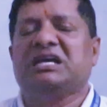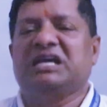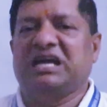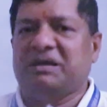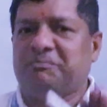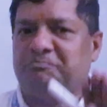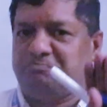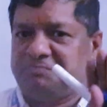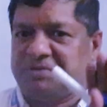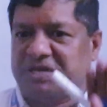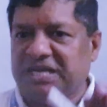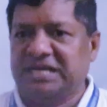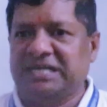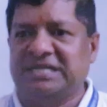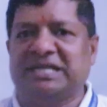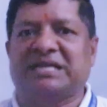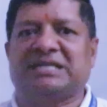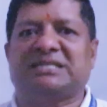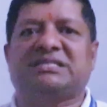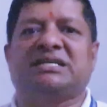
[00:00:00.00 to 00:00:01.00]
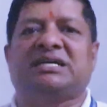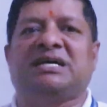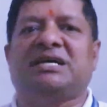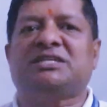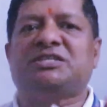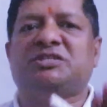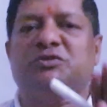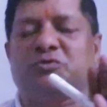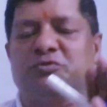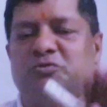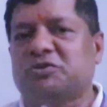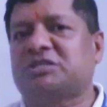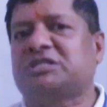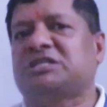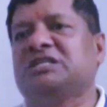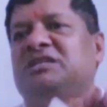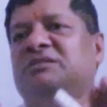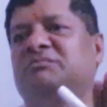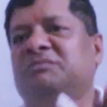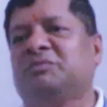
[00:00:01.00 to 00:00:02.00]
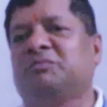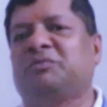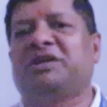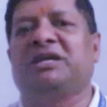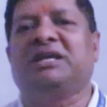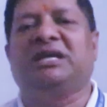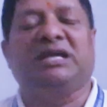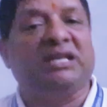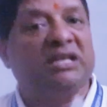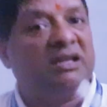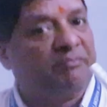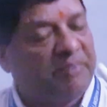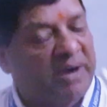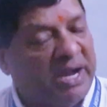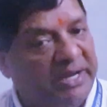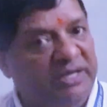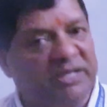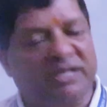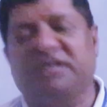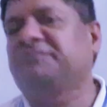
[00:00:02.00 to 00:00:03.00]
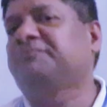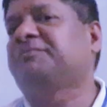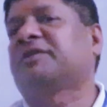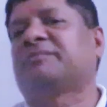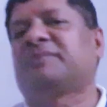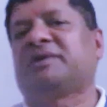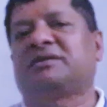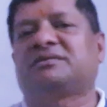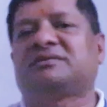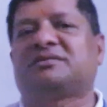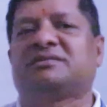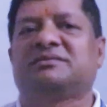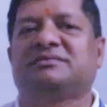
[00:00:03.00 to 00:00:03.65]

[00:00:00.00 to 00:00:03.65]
every data stores in memory in a binary format.